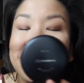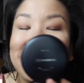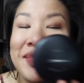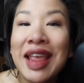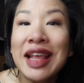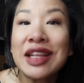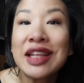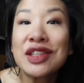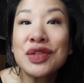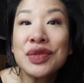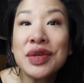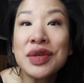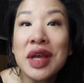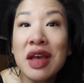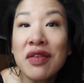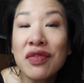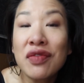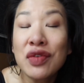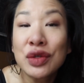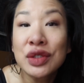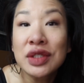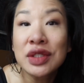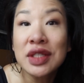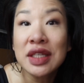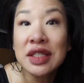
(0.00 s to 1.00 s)
It's okay
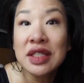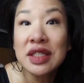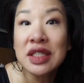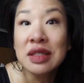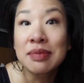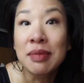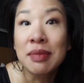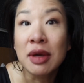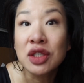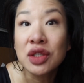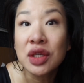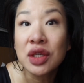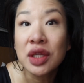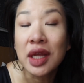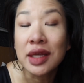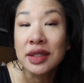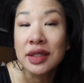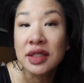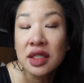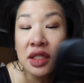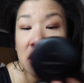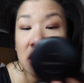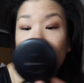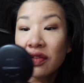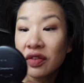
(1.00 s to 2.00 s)
if you just like smudge it
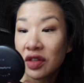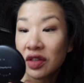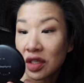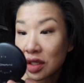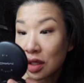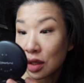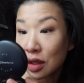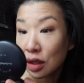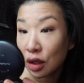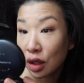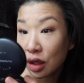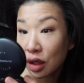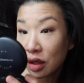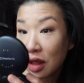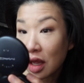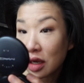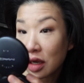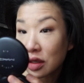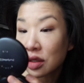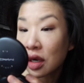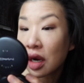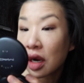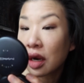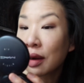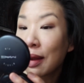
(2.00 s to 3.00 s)
against itself, it doesn't look
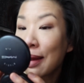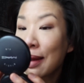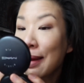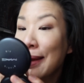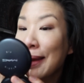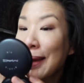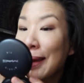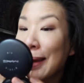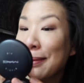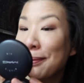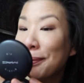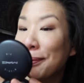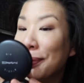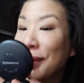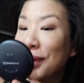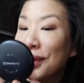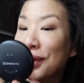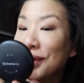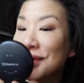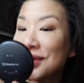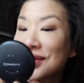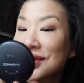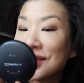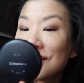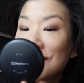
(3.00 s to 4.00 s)
that dark. In
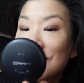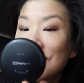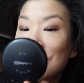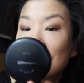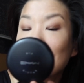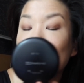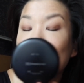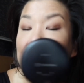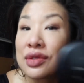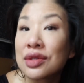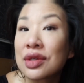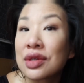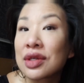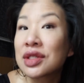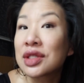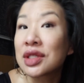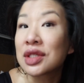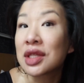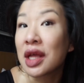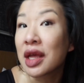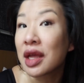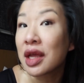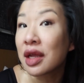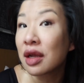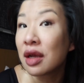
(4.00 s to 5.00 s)
person, it just
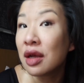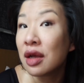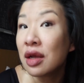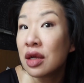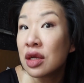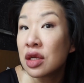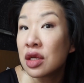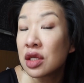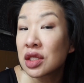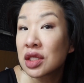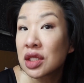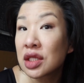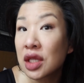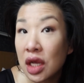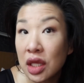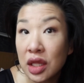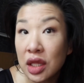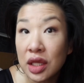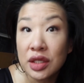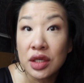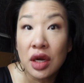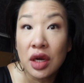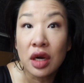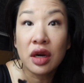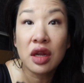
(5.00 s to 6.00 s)
looks like
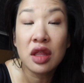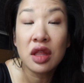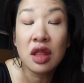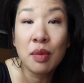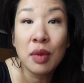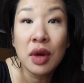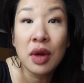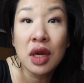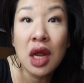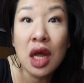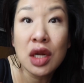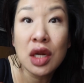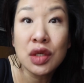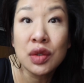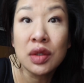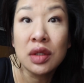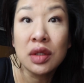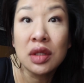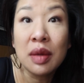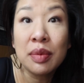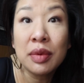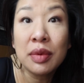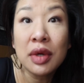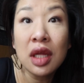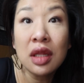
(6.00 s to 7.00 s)
slightly darker than my
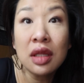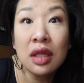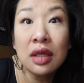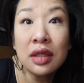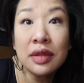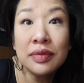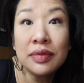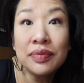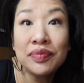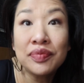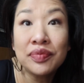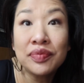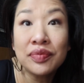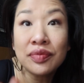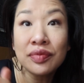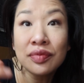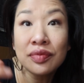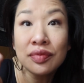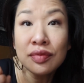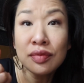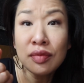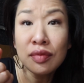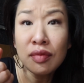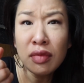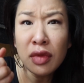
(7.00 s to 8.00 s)
natural lip color,
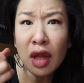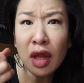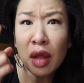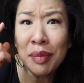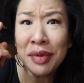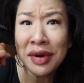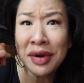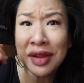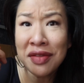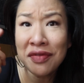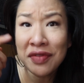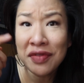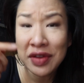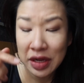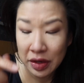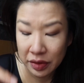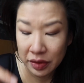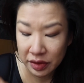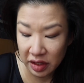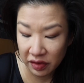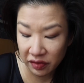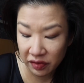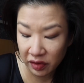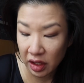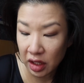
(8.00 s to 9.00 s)
but in the video
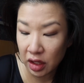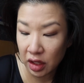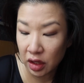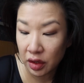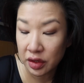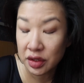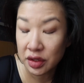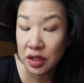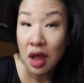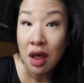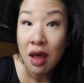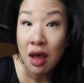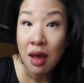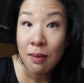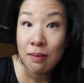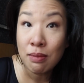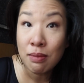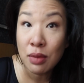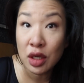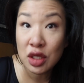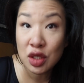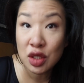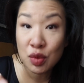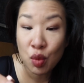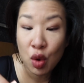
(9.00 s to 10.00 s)
it definitely looks
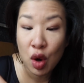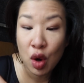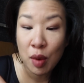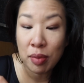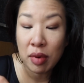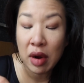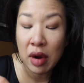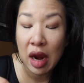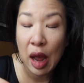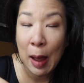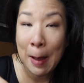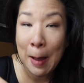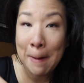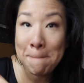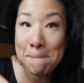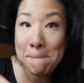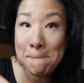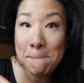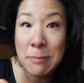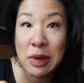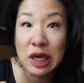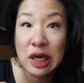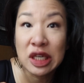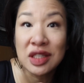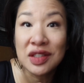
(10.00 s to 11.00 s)
much more
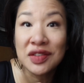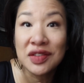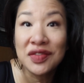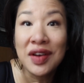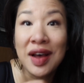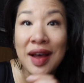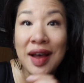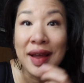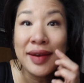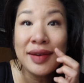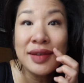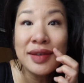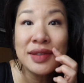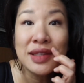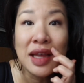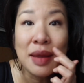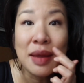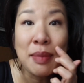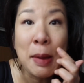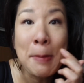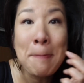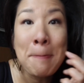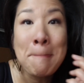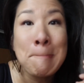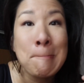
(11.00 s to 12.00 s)
brown, which is fine because
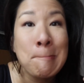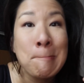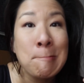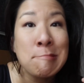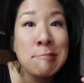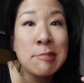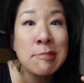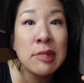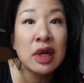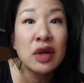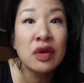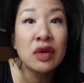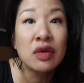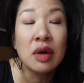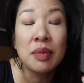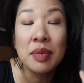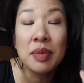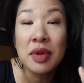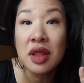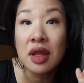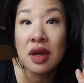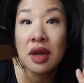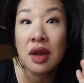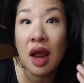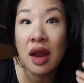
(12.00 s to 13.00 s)
I grew
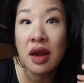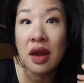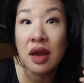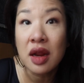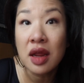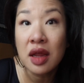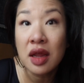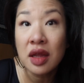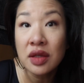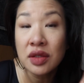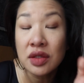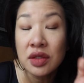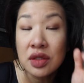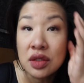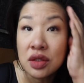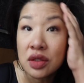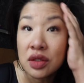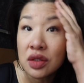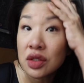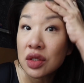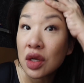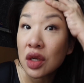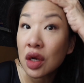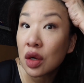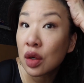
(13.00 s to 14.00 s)
up in the 90s
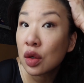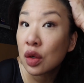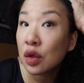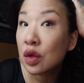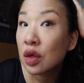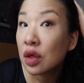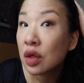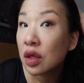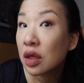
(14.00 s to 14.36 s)
and so